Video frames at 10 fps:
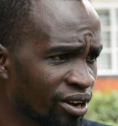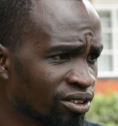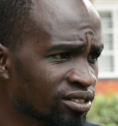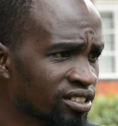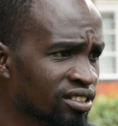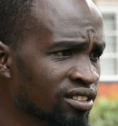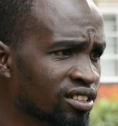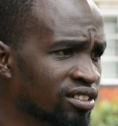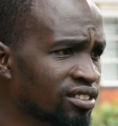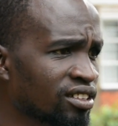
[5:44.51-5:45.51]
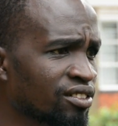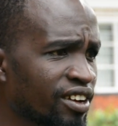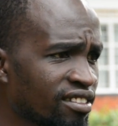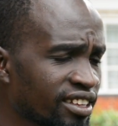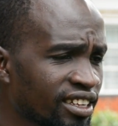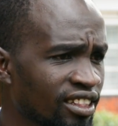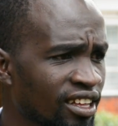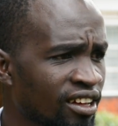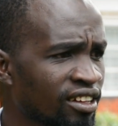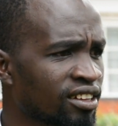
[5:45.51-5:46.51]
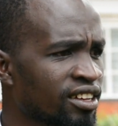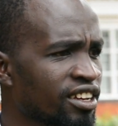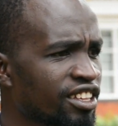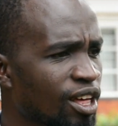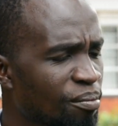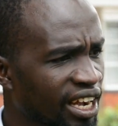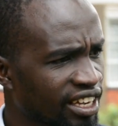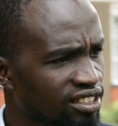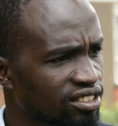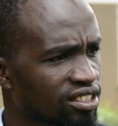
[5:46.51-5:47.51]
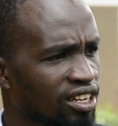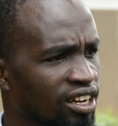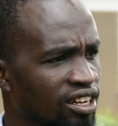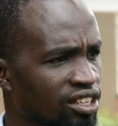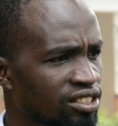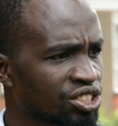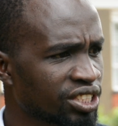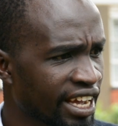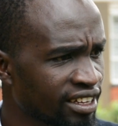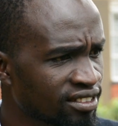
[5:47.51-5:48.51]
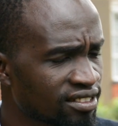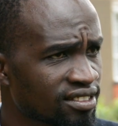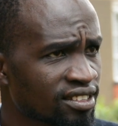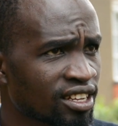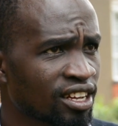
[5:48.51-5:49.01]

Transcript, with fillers: We are not in, in investing in the, in the market uh, chains.